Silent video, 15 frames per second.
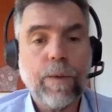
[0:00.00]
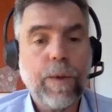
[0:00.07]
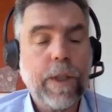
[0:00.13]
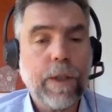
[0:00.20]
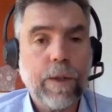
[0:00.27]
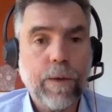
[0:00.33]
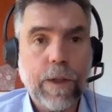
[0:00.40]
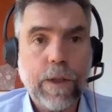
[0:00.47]
We
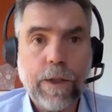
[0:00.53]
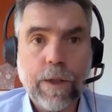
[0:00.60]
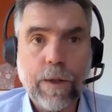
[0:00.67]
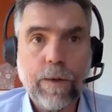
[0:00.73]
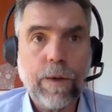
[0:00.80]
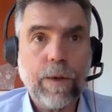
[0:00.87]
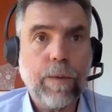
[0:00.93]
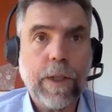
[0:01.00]
can do it in
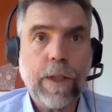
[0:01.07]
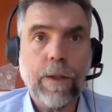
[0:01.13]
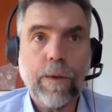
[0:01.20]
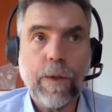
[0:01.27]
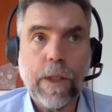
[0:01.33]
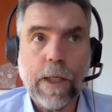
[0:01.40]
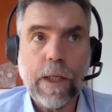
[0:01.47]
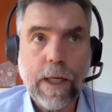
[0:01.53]
children. We can do
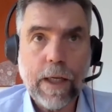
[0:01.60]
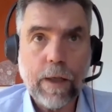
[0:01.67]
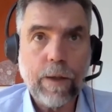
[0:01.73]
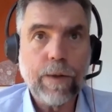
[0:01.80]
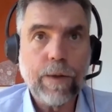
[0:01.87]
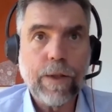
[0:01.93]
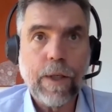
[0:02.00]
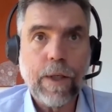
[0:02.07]
it in
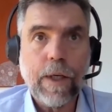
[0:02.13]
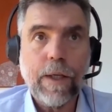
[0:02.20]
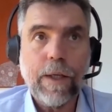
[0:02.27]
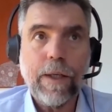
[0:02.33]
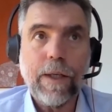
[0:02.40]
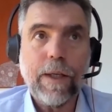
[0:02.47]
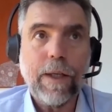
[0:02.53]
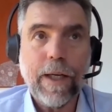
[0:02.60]
adults.
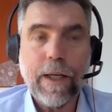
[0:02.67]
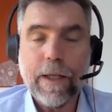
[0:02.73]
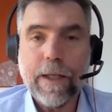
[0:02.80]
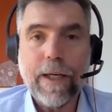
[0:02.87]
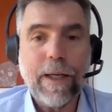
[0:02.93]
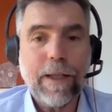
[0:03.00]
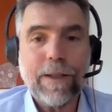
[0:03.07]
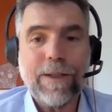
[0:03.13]
You can
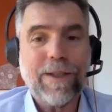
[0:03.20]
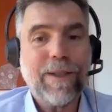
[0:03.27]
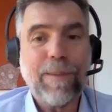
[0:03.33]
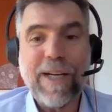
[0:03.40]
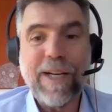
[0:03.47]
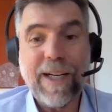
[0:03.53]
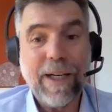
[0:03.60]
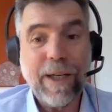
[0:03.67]
get it just
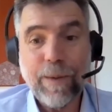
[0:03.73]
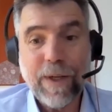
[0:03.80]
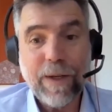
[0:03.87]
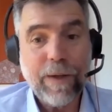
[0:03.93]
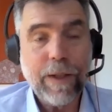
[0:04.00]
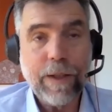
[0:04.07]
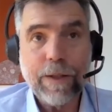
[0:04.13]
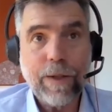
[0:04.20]
about anywhere
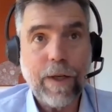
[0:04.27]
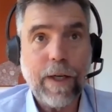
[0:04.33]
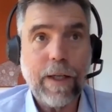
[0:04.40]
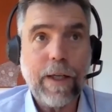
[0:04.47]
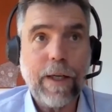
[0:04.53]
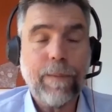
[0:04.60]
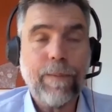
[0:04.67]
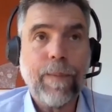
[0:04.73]
in
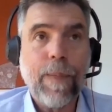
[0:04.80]
Australia.